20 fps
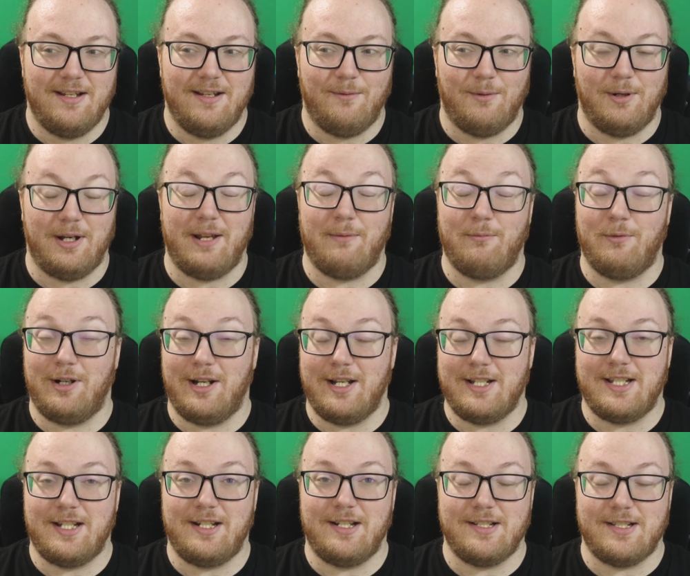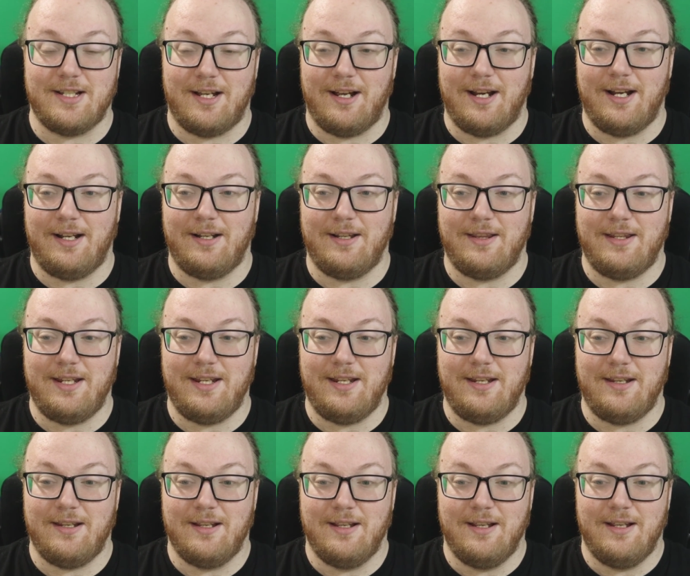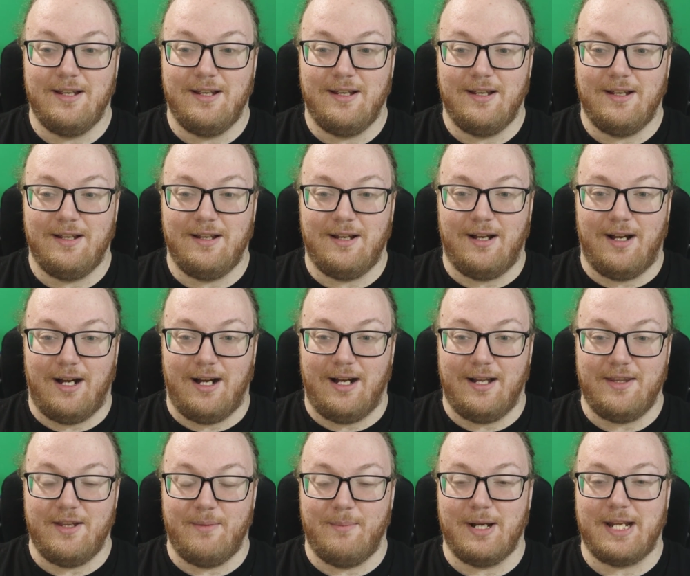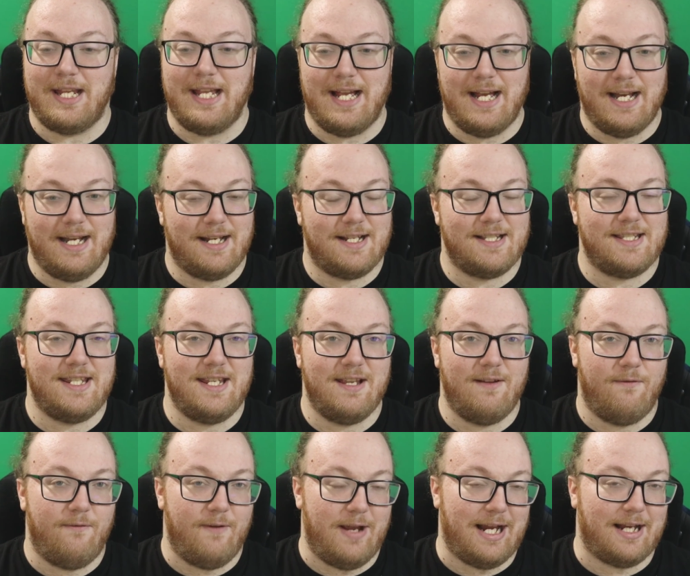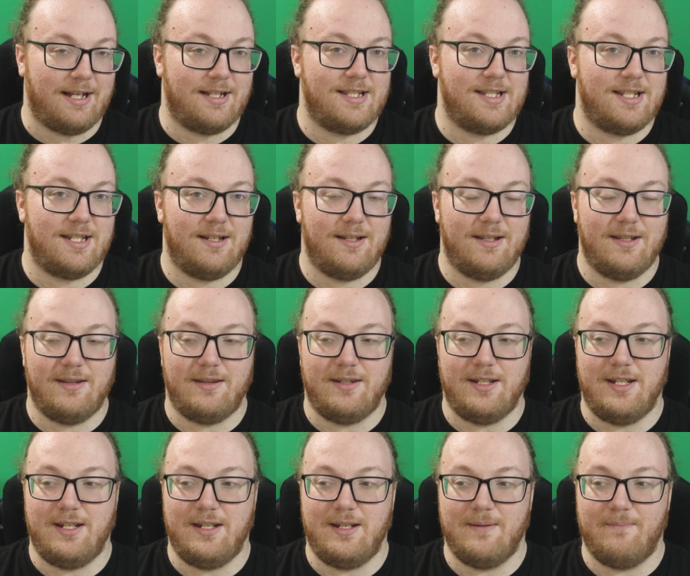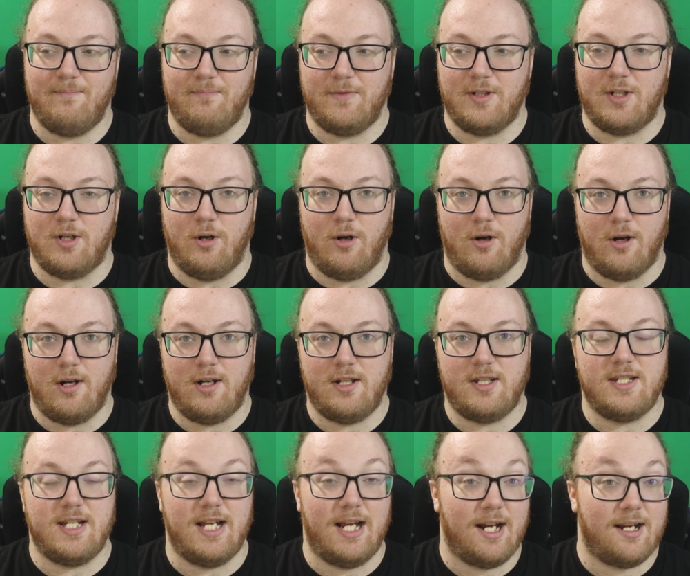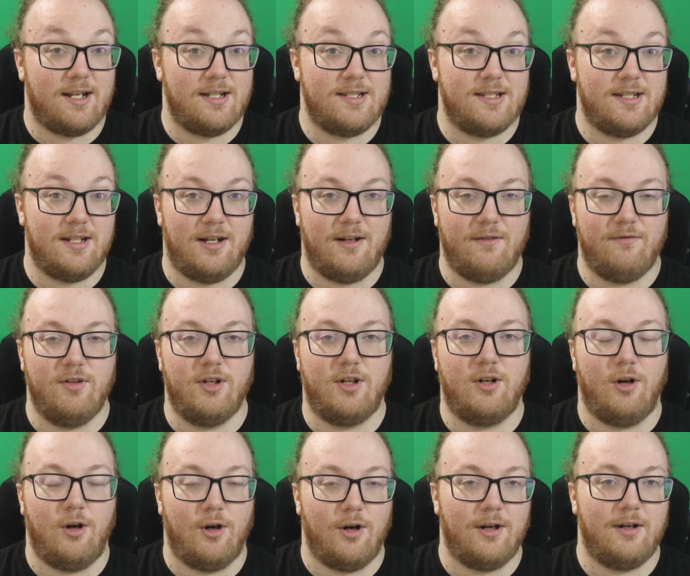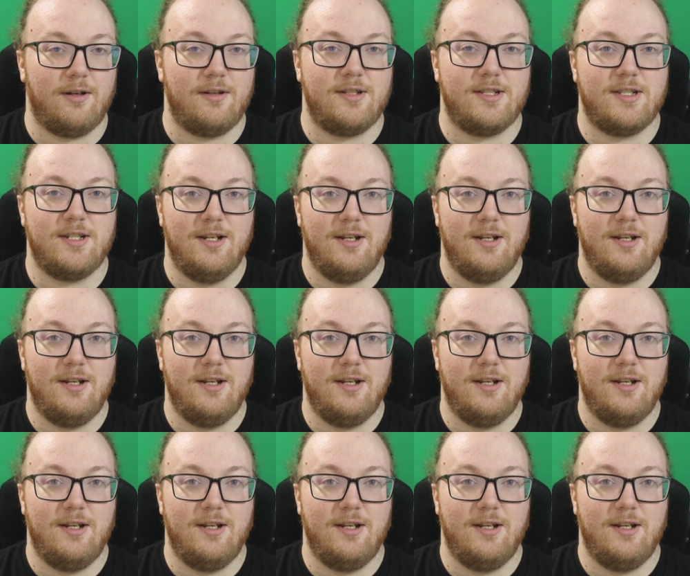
When I say design, the mechanics, the effects, the card text of the cards